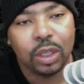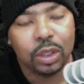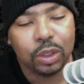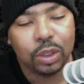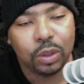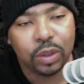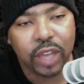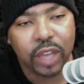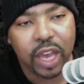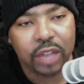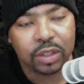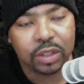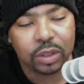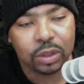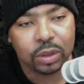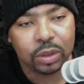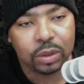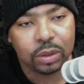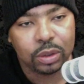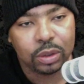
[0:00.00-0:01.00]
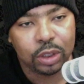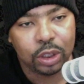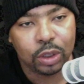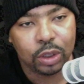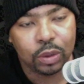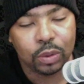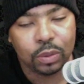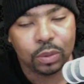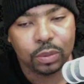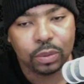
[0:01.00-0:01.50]

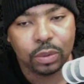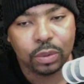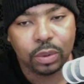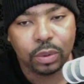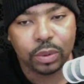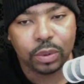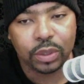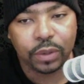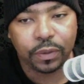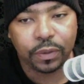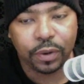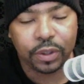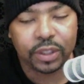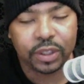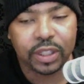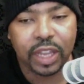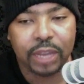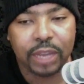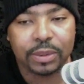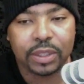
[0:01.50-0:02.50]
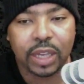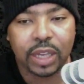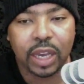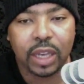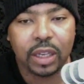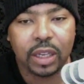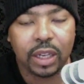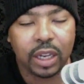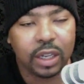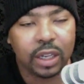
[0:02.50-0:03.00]
2002, it was the first
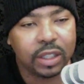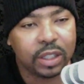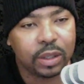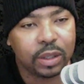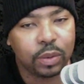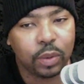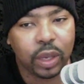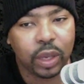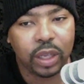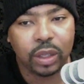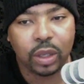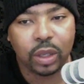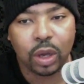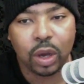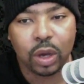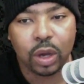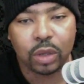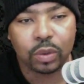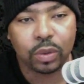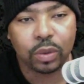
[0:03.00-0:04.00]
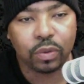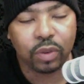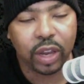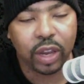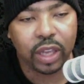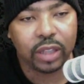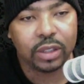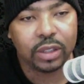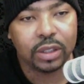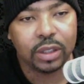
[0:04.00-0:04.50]
snapshot, and they looked at the way dogs were
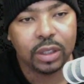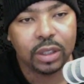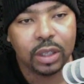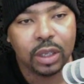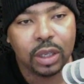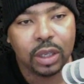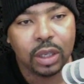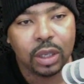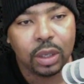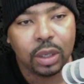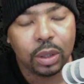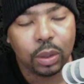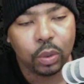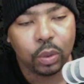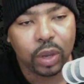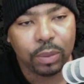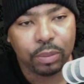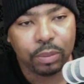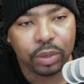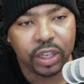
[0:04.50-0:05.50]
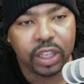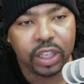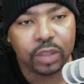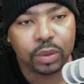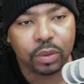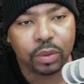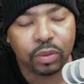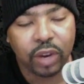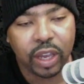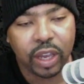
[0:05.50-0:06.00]
ranked, the way breeds
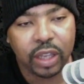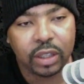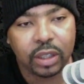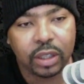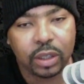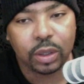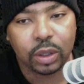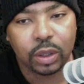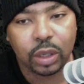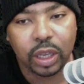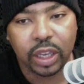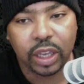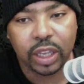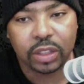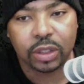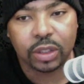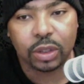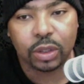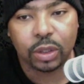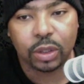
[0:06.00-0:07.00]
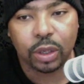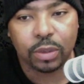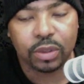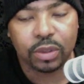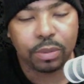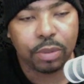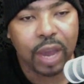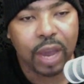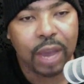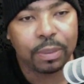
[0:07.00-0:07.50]
were ranked, I guess in terms
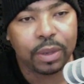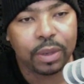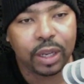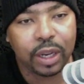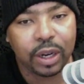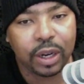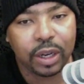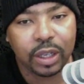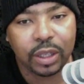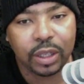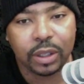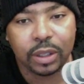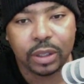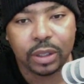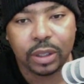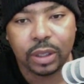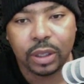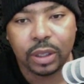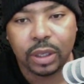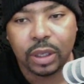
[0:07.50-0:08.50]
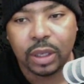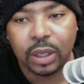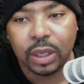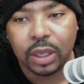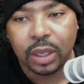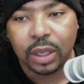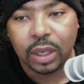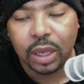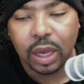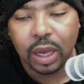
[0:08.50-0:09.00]
of popularity.
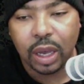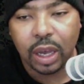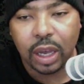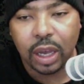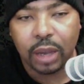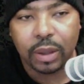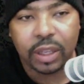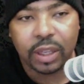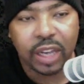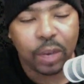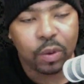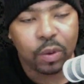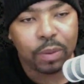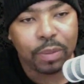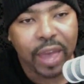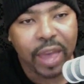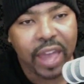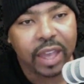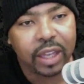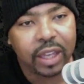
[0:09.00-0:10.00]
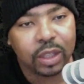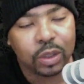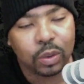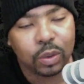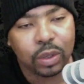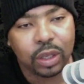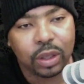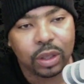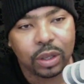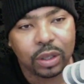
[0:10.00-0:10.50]
And then they went back in
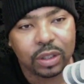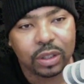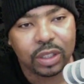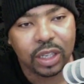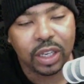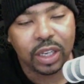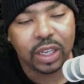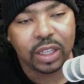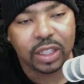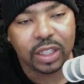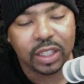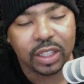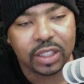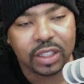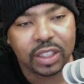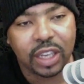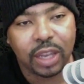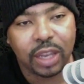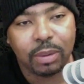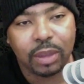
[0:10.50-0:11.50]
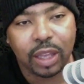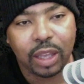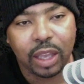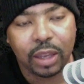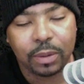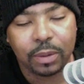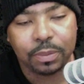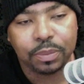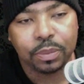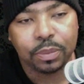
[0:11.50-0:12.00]
2013 and did the same
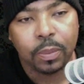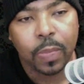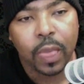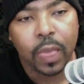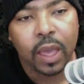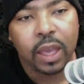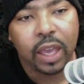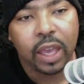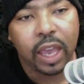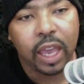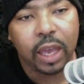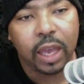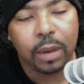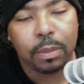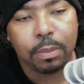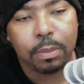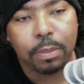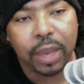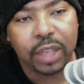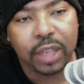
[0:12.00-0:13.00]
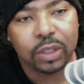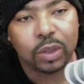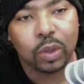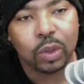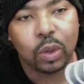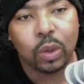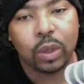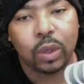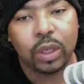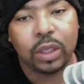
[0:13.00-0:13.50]
thing. And based
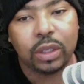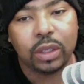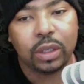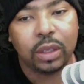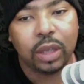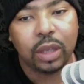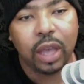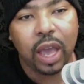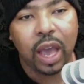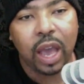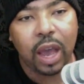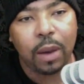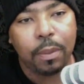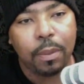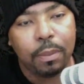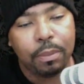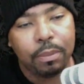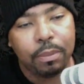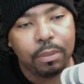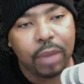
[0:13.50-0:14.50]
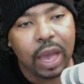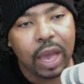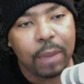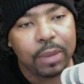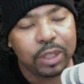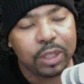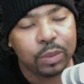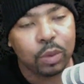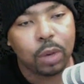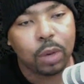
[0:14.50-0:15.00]
on how
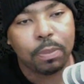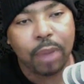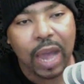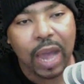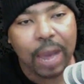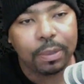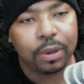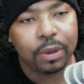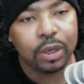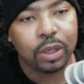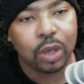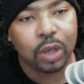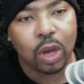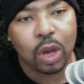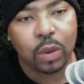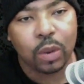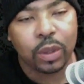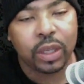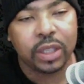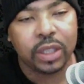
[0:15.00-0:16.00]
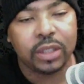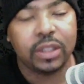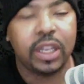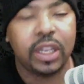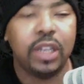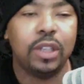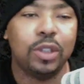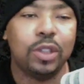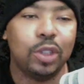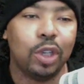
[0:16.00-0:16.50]
much more popular a dog was,
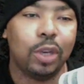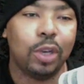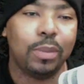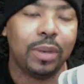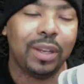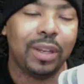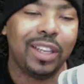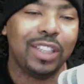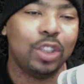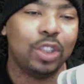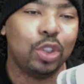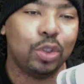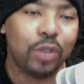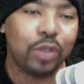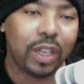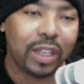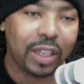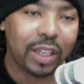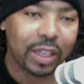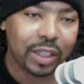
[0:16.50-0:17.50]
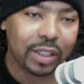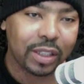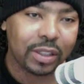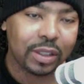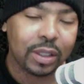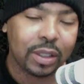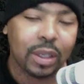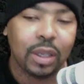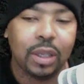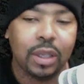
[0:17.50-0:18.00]
they determined its
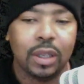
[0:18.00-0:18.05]
trendiness.